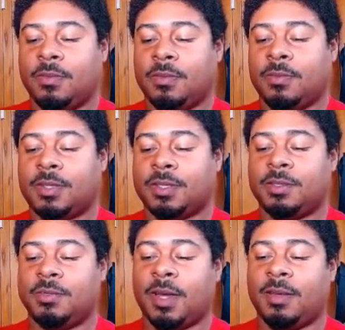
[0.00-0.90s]
Rescue
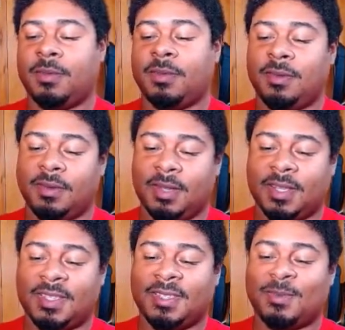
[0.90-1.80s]
Rabbit.
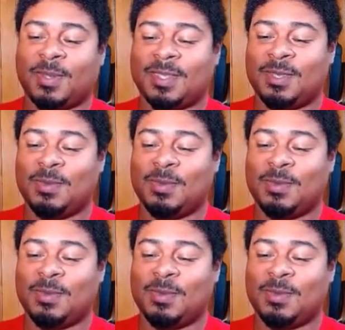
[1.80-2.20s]
Yes, Rescue